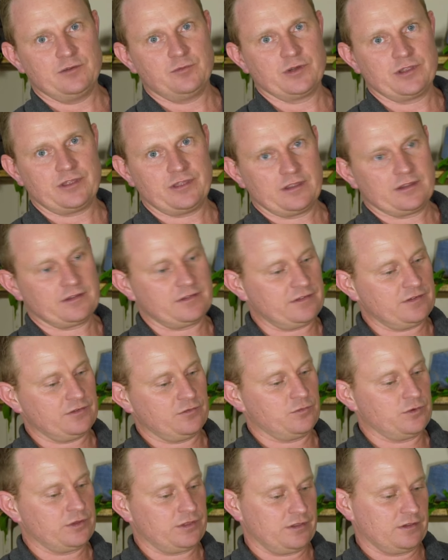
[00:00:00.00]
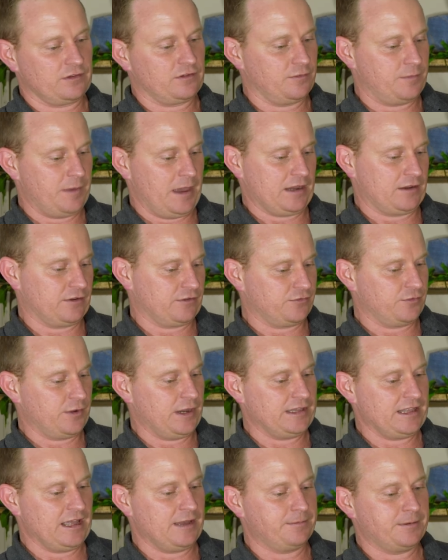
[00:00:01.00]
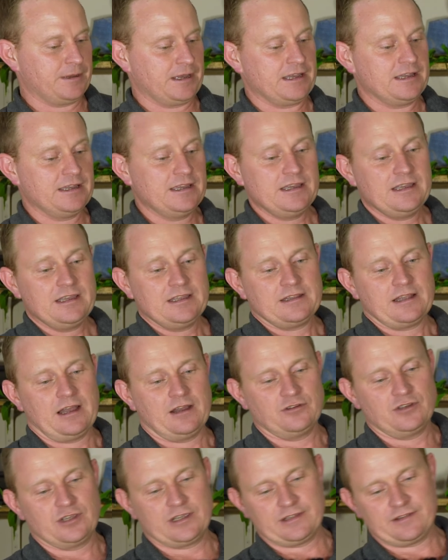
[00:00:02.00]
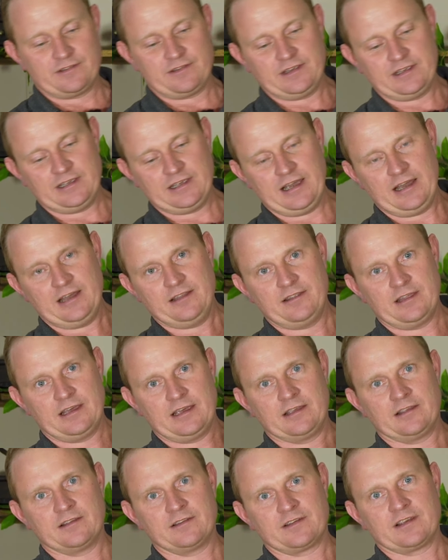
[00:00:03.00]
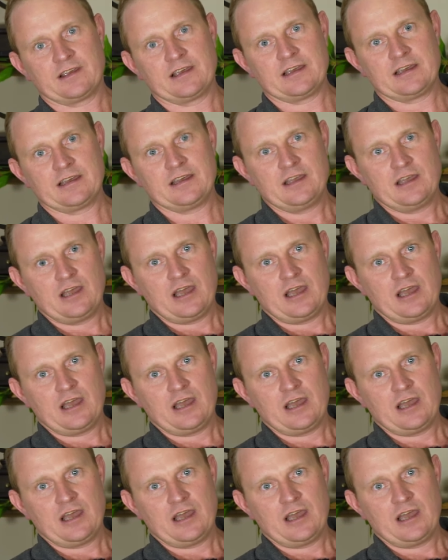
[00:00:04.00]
with the tobacco suede upper. Now you can see here there's a